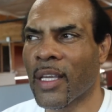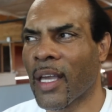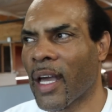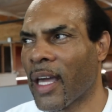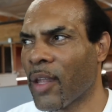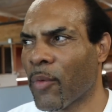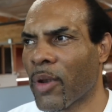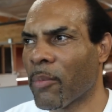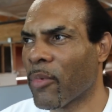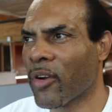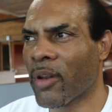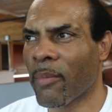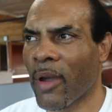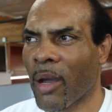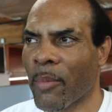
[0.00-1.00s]
I didn't want to
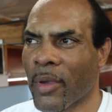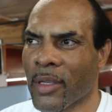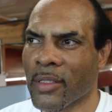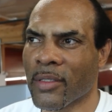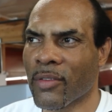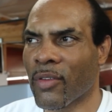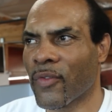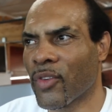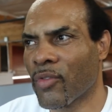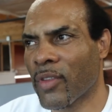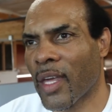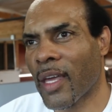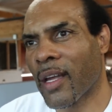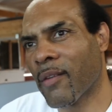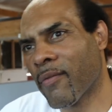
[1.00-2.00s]
burn him out because, you know, if you do
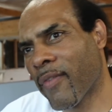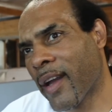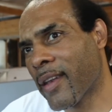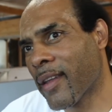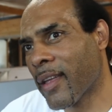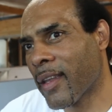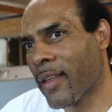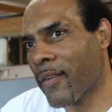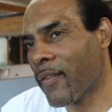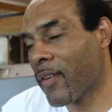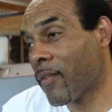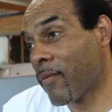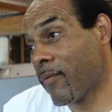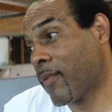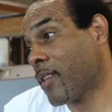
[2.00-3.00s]
that, come fight night,
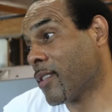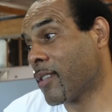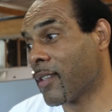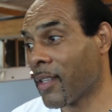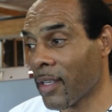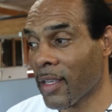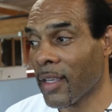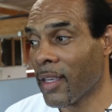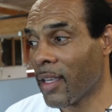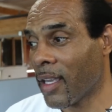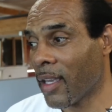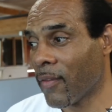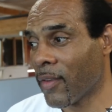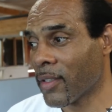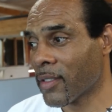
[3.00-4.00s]
if, if,
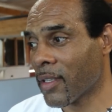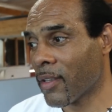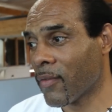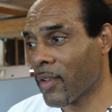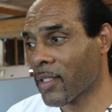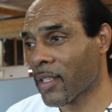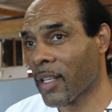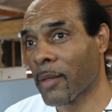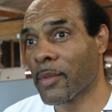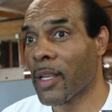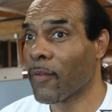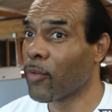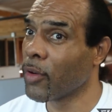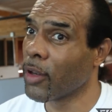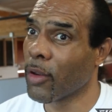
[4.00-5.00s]
if his if his clip's
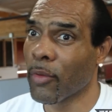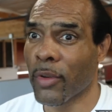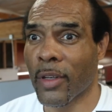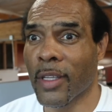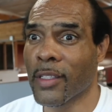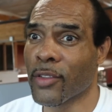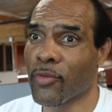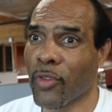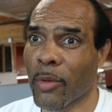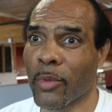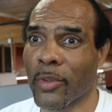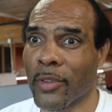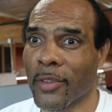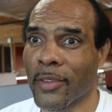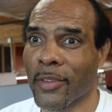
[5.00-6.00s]
not fully loaded, he's in
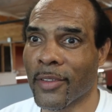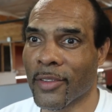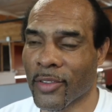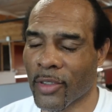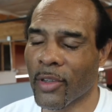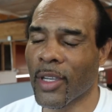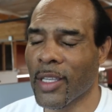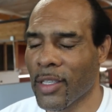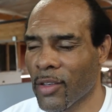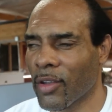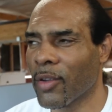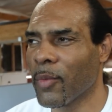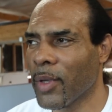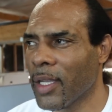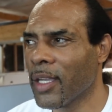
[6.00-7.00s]
trouble. So he, you
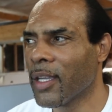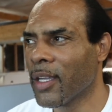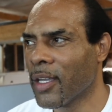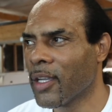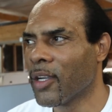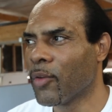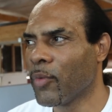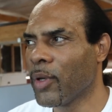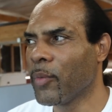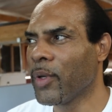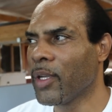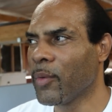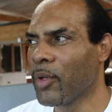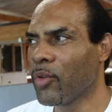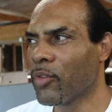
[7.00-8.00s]
know, we. We,
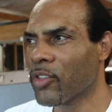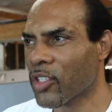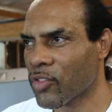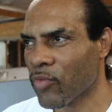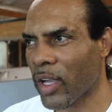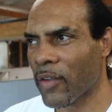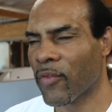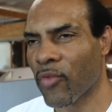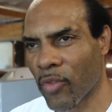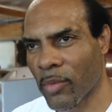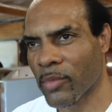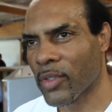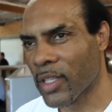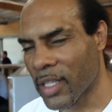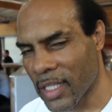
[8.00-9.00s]
we, we do it just right for
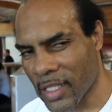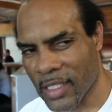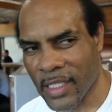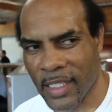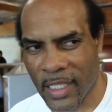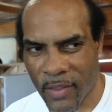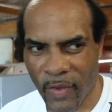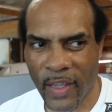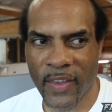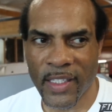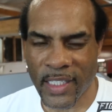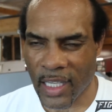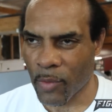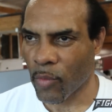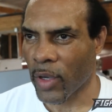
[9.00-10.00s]
him, and, and so this fight the
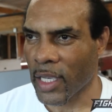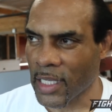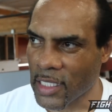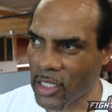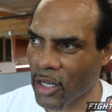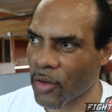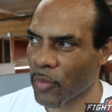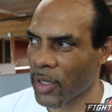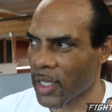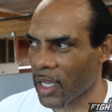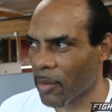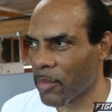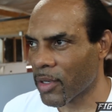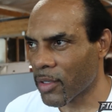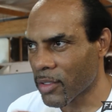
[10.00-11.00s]
same way. He's starting to really
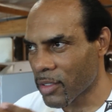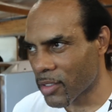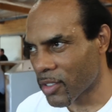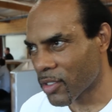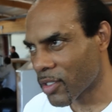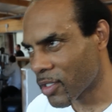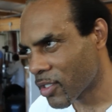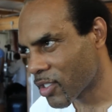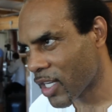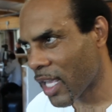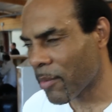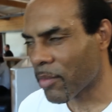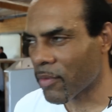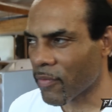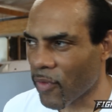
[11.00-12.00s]
come into to, to
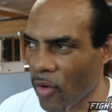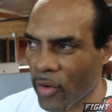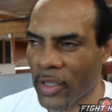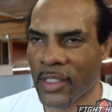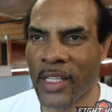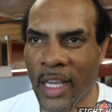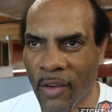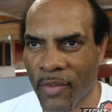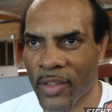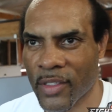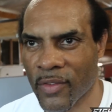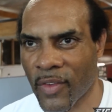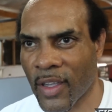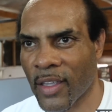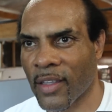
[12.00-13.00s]
shape and focus now for
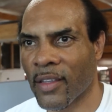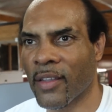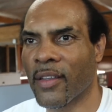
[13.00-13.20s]
this fight.